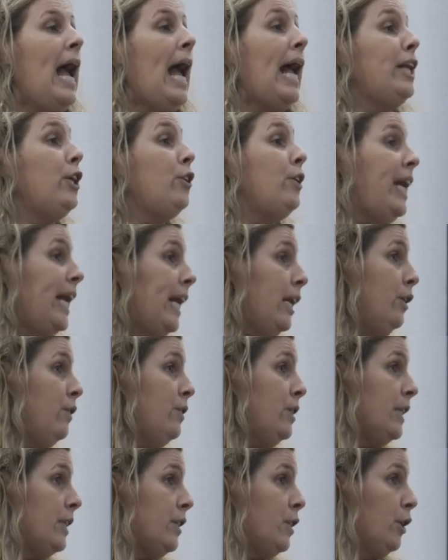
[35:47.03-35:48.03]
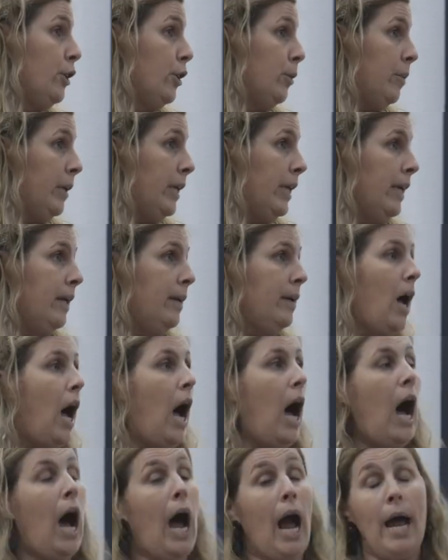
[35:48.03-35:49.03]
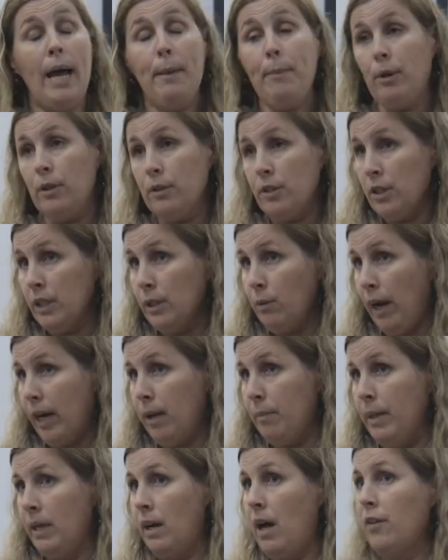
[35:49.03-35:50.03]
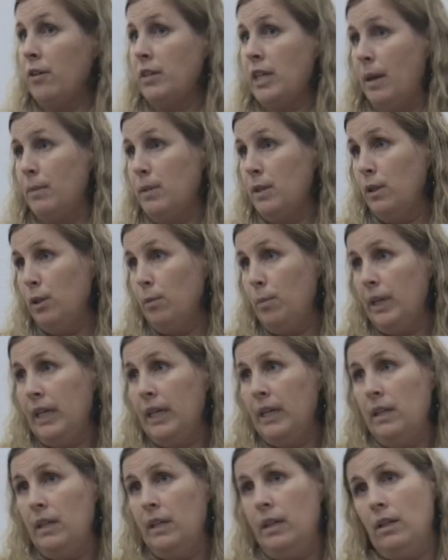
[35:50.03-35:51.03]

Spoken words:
And you can use it as a lubricant. I personally recommend other types of lubricant,